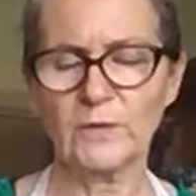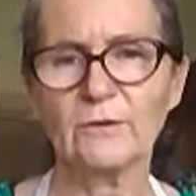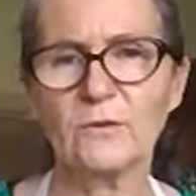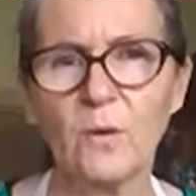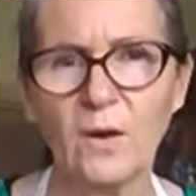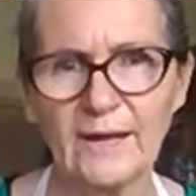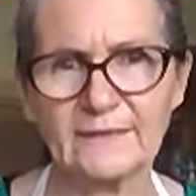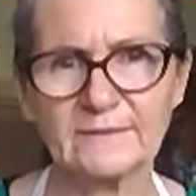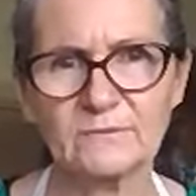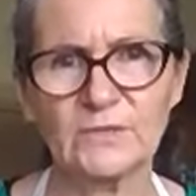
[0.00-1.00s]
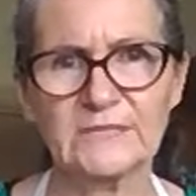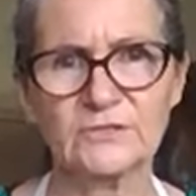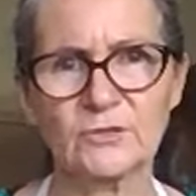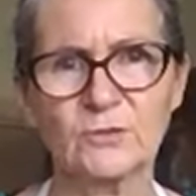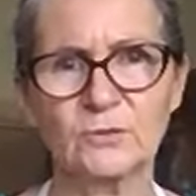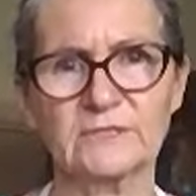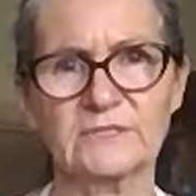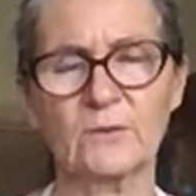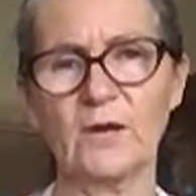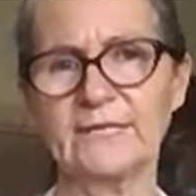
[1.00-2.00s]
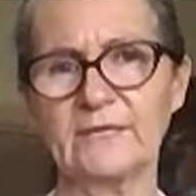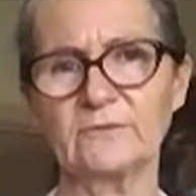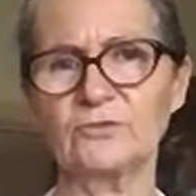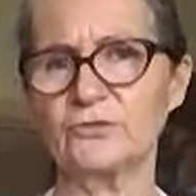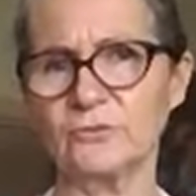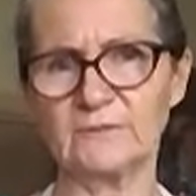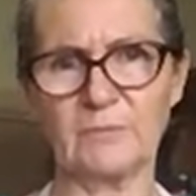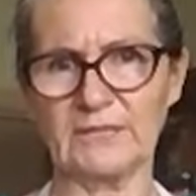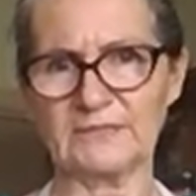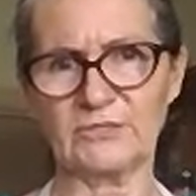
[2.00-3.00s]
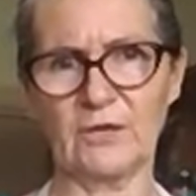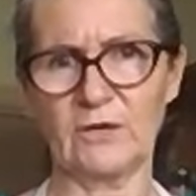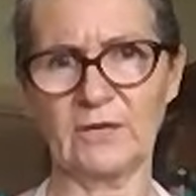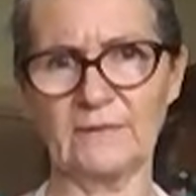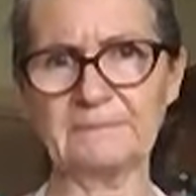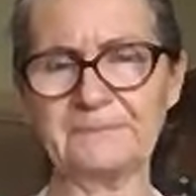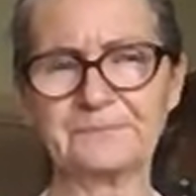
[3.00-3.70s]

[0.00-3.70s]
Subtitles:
go quiet when it's cooked. So I don't do it by time,